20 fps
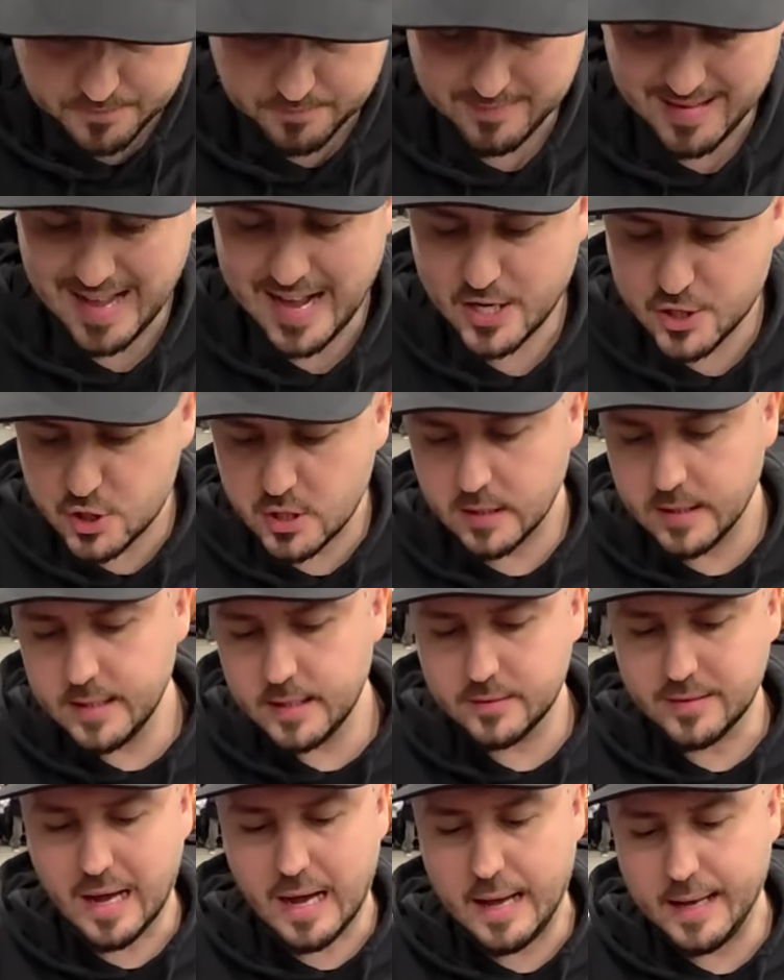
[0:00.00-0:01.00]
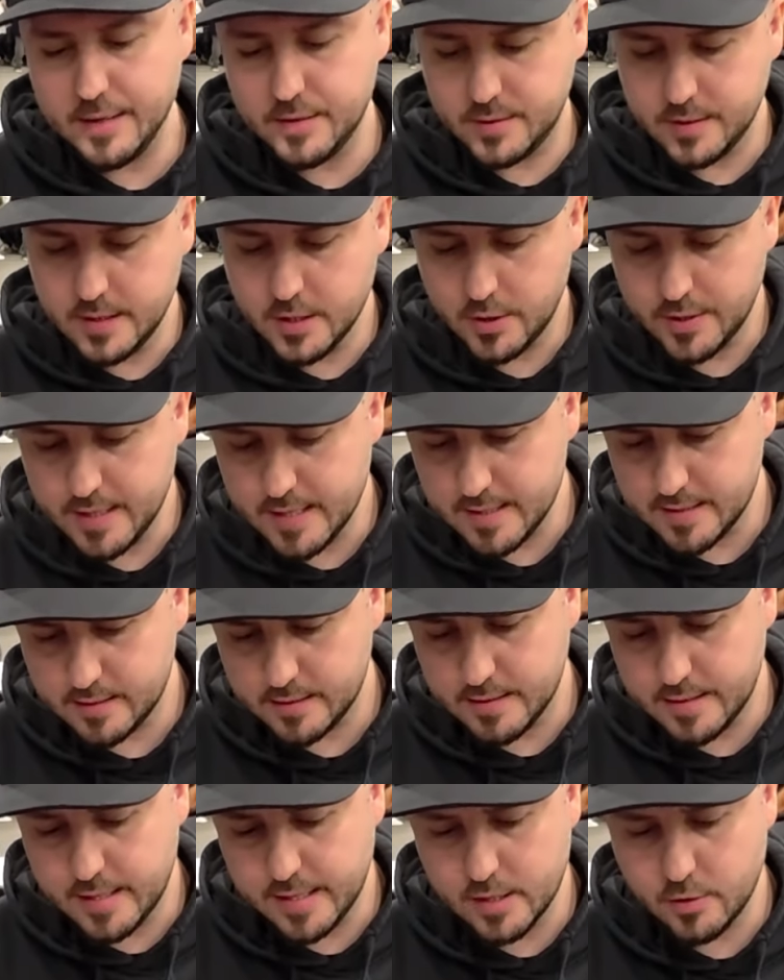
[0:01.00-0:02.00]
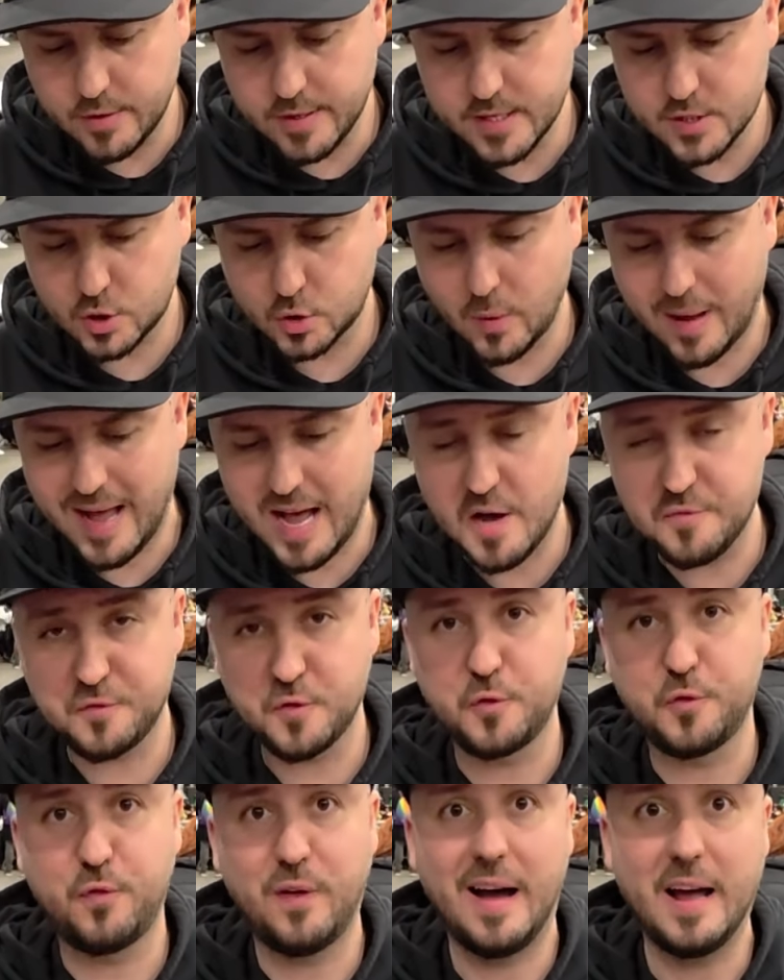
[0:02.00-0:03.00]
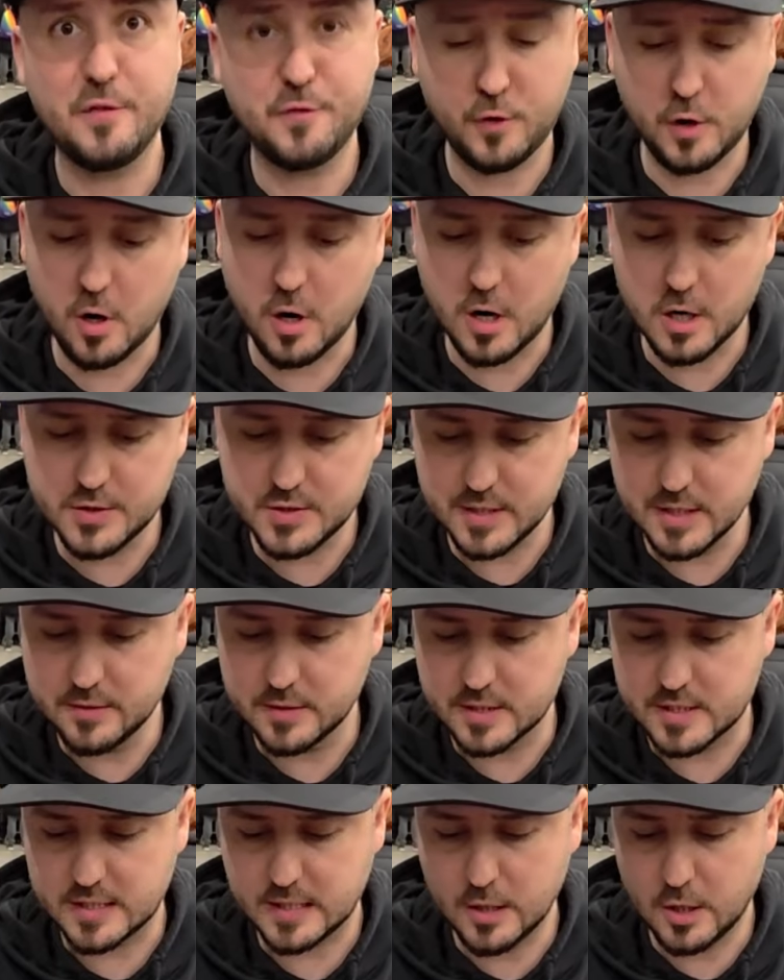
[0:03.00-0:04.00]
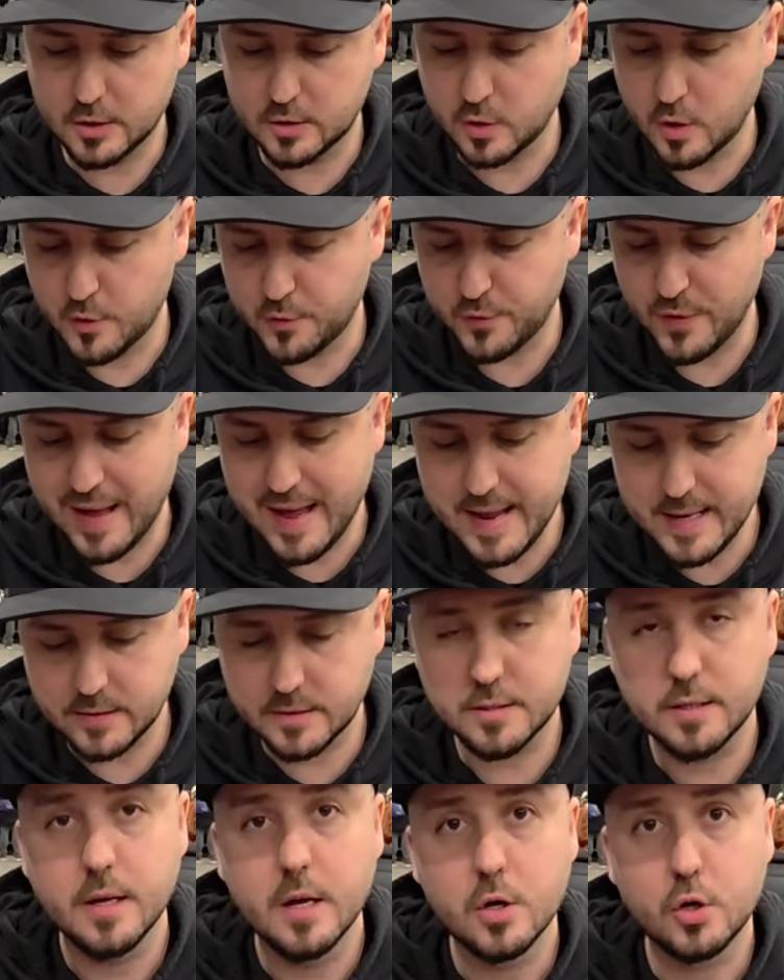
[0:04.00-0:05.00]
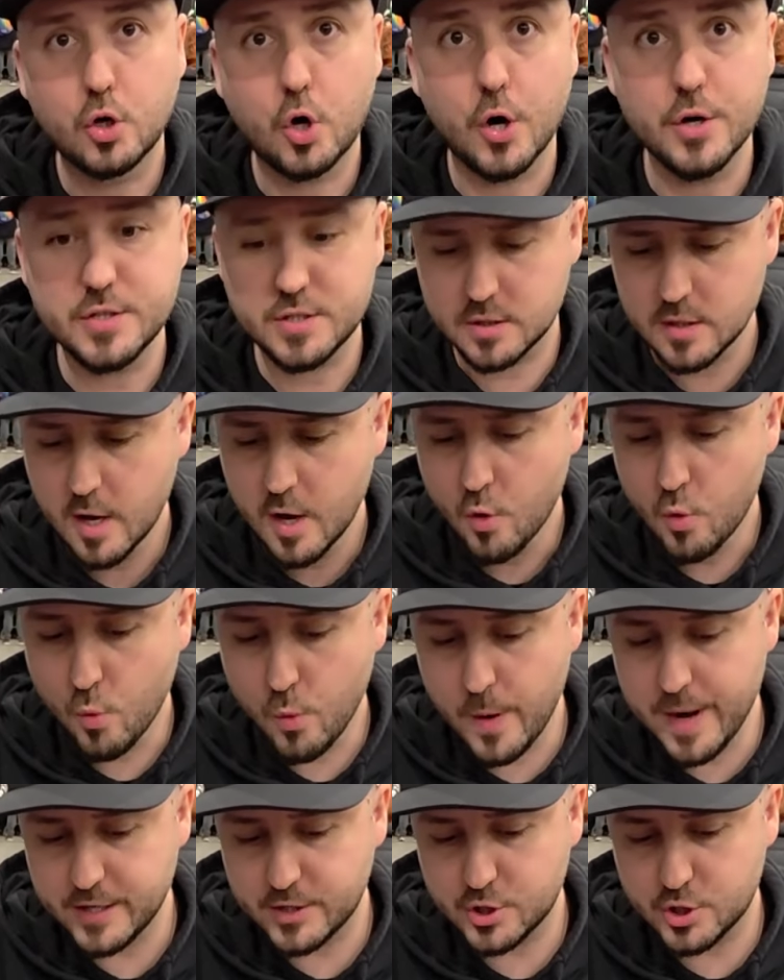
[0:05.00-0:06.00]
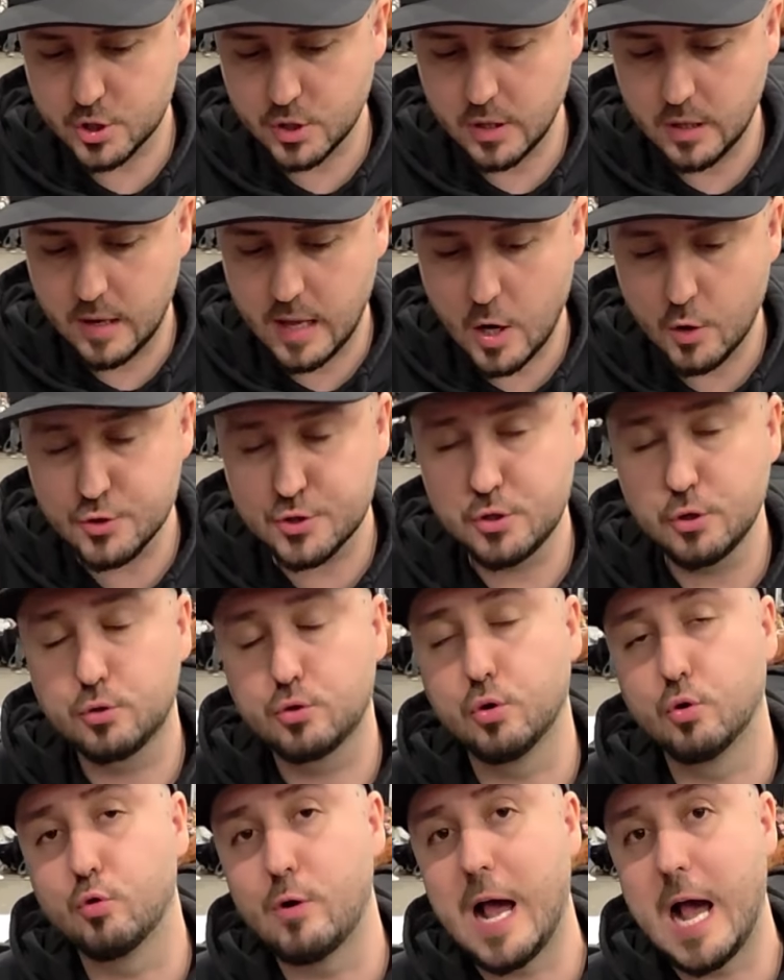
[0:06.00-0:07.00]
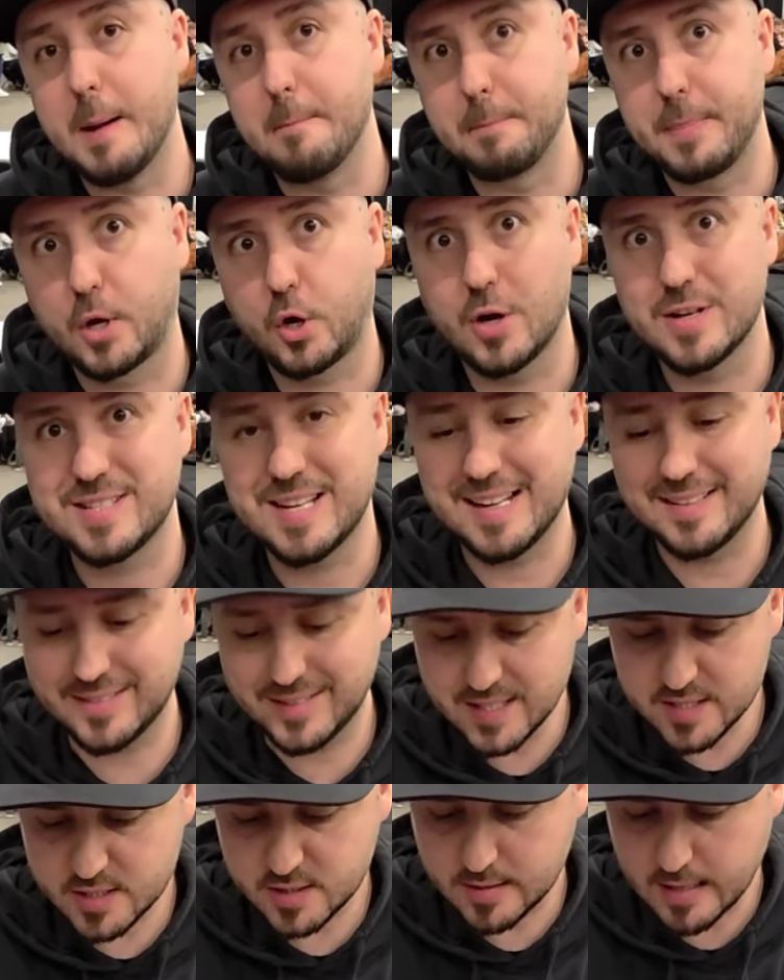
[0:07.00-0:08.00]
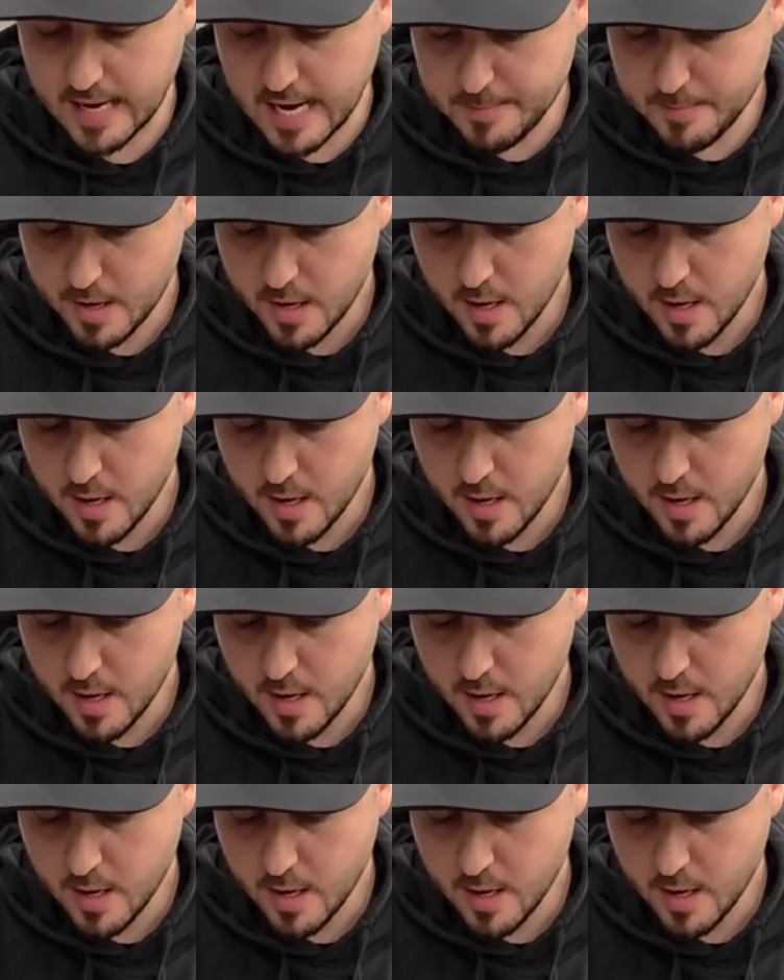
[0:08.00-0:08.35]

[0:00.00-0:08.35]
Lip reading: Actually, the idea here is to have 5 cards in the slot of 8 cost, which allows you to ramp, because at this time,